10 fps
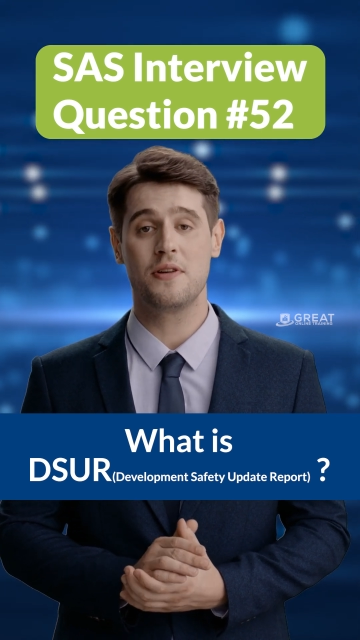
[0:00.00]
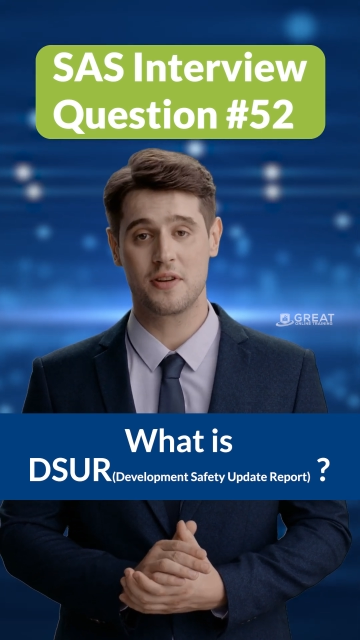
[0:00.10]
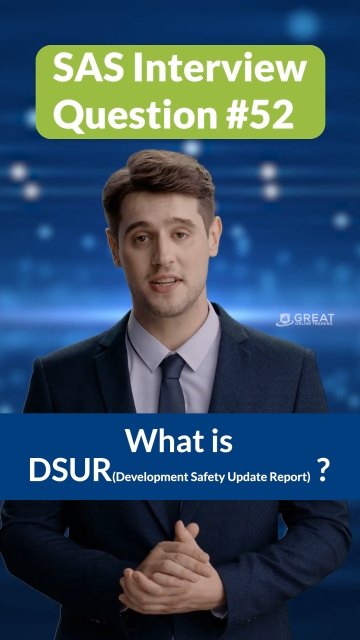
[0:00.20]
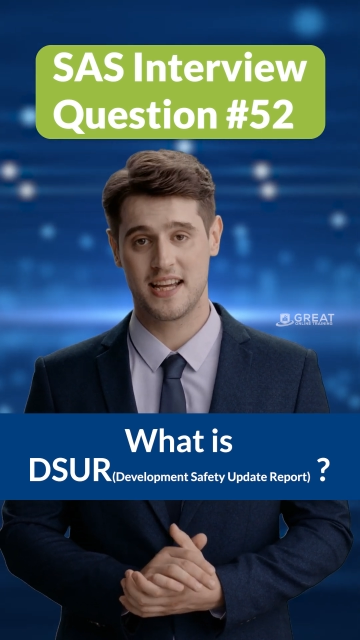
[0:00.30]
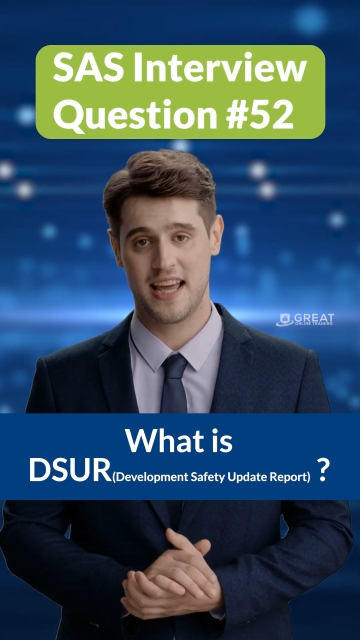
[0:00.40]

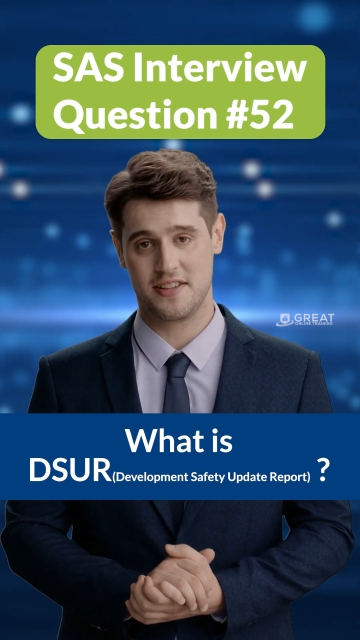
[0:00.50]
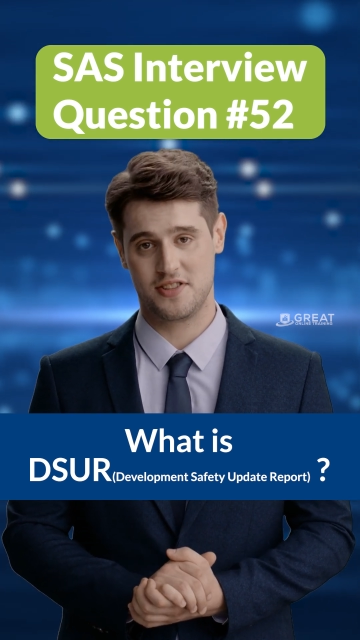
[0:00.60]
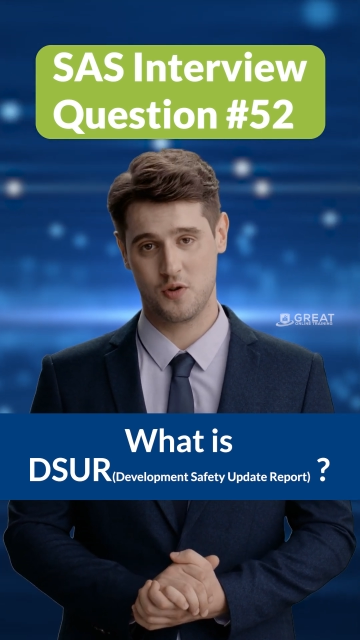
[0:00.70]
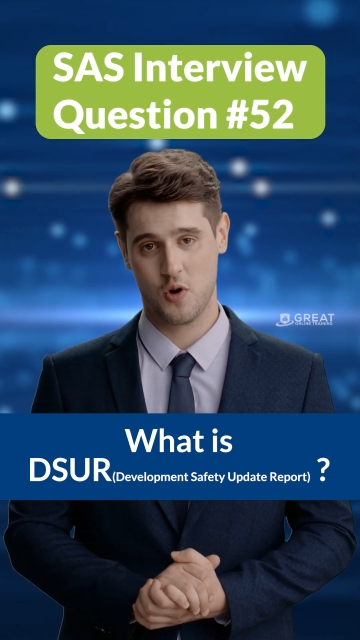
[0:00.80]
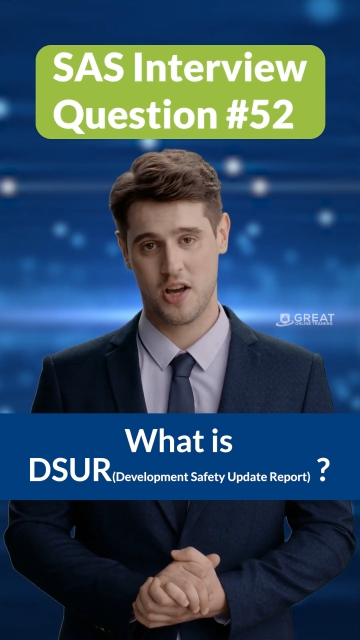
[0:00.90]
The
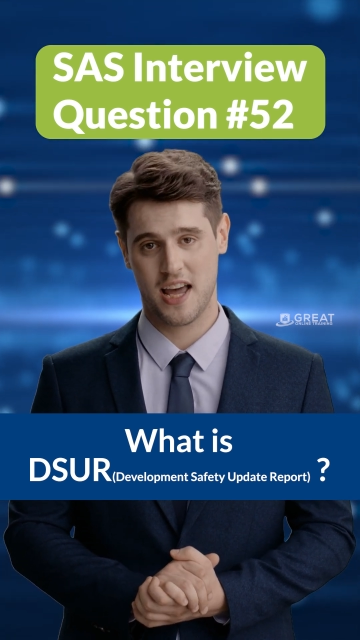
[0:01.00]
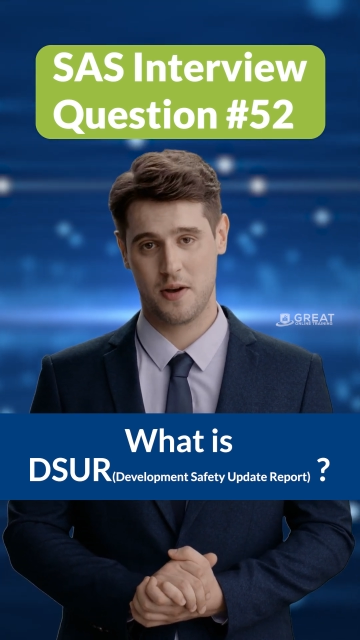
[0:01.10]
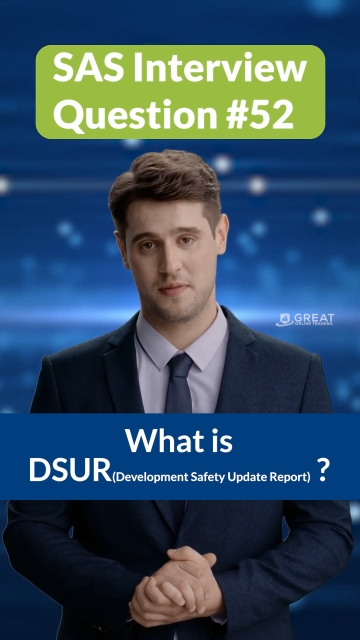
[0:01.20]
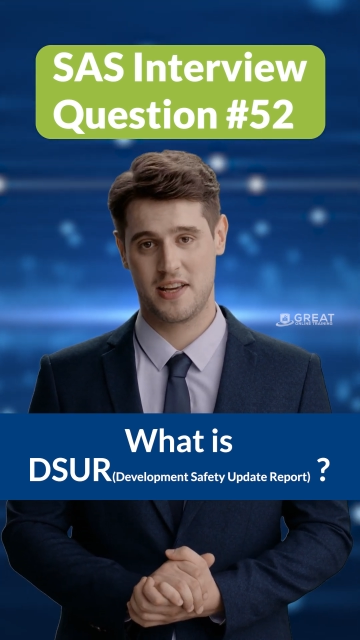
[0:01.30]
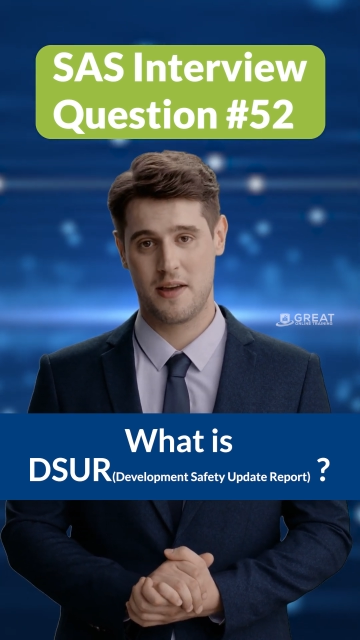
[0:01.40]
DSUR
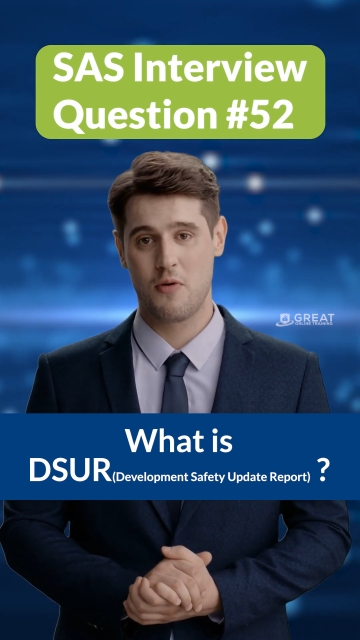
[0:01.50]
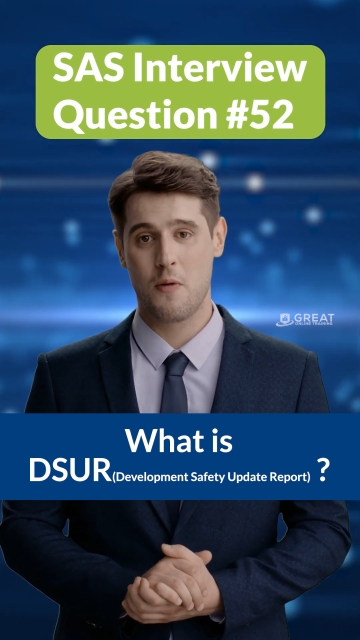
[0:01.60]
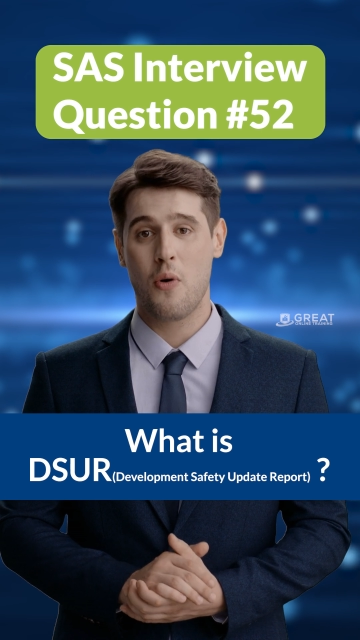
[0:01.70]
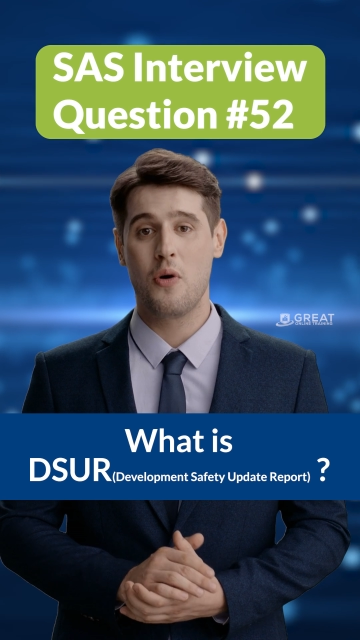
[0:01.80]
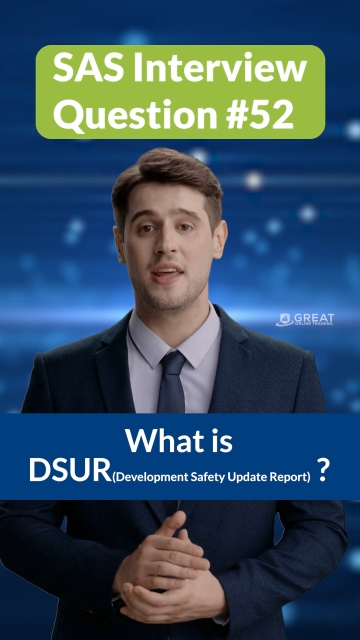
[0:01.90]
helps in
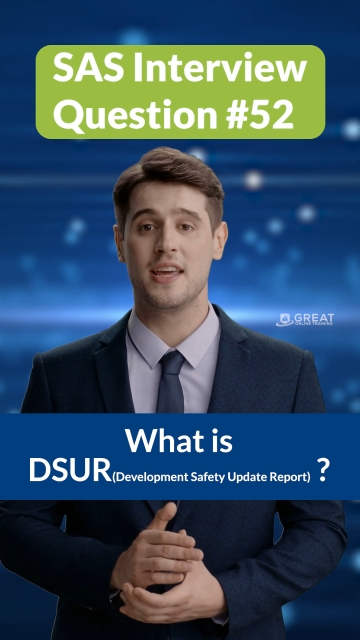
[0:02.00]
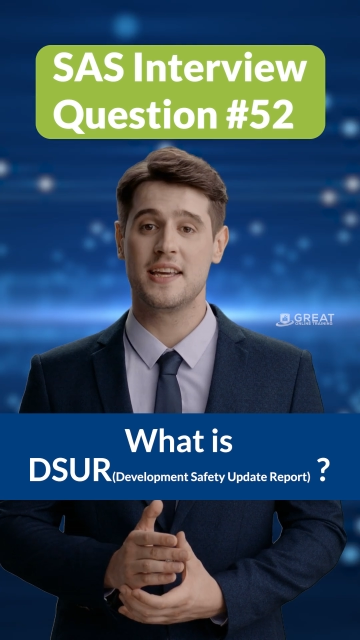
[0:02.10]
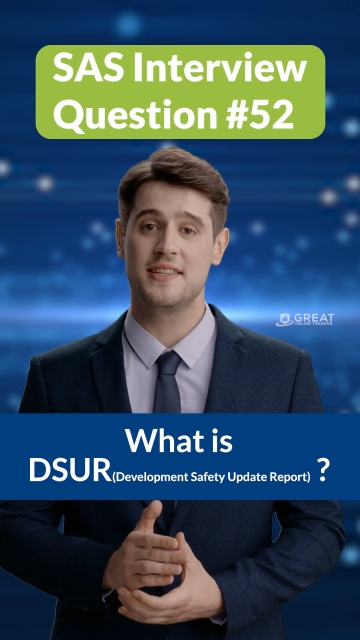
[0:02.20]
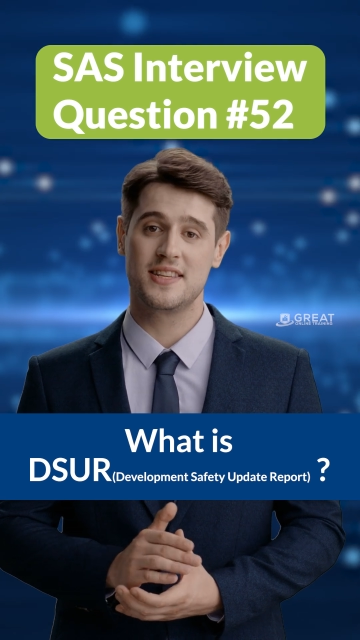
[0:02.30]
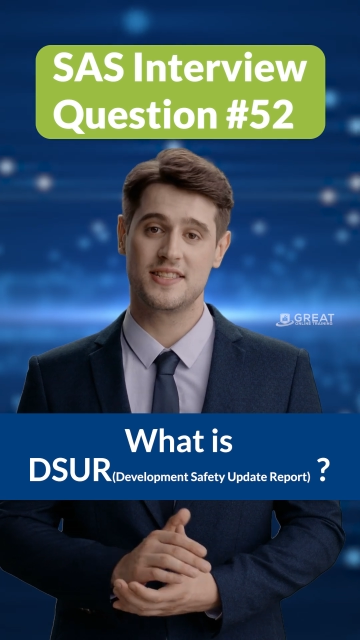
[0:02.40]
promoting a
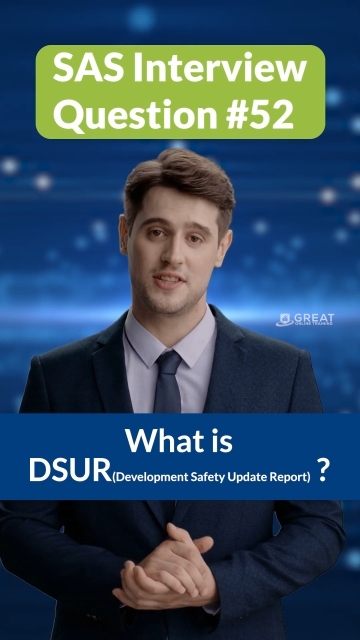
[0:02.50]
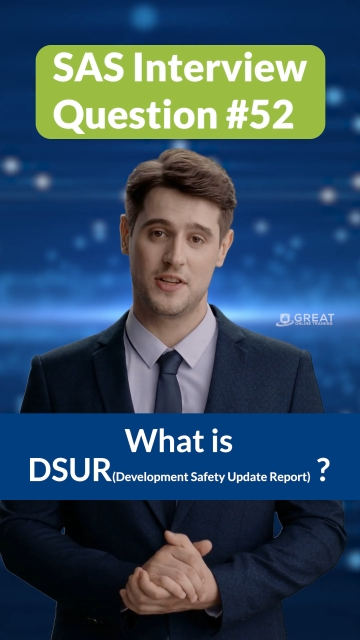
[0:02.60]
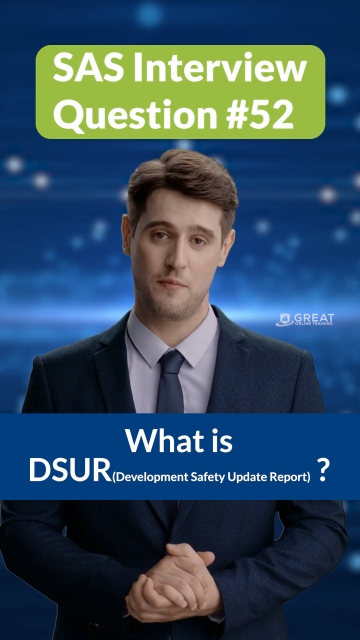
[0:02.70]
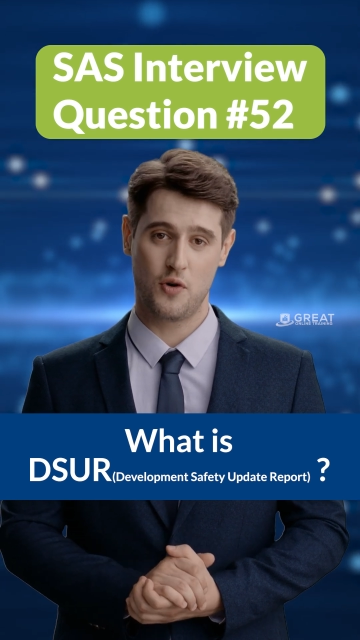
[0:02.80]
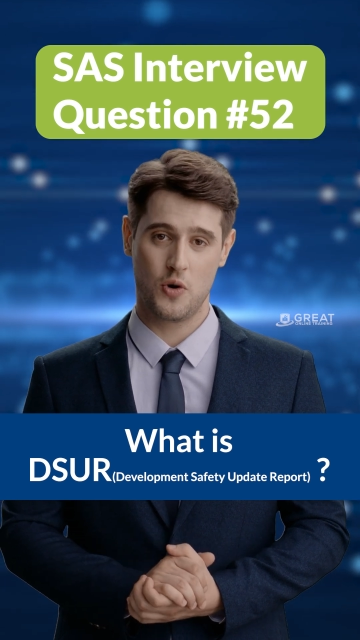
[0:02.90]
consistent
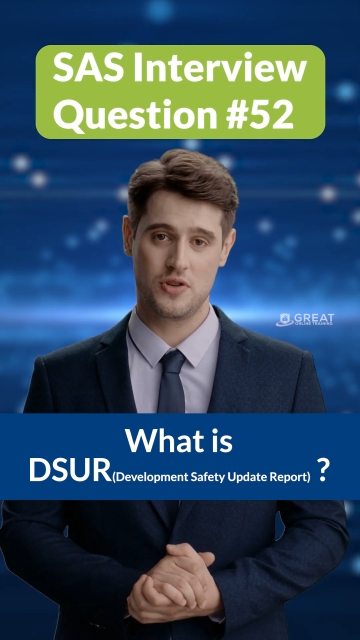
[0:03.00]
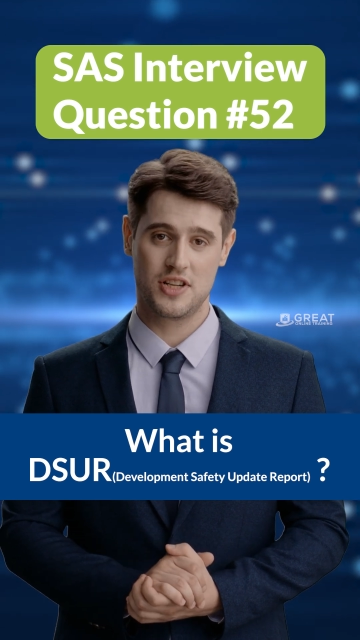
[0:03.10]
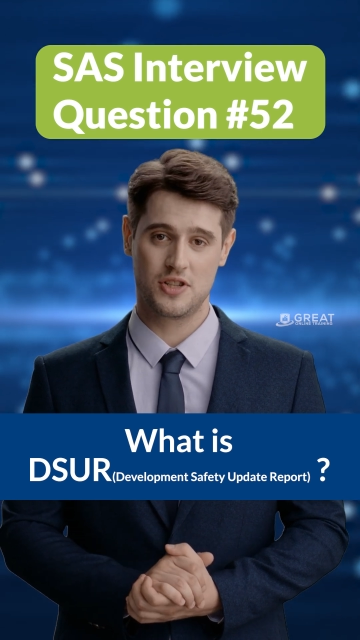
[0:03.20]
approach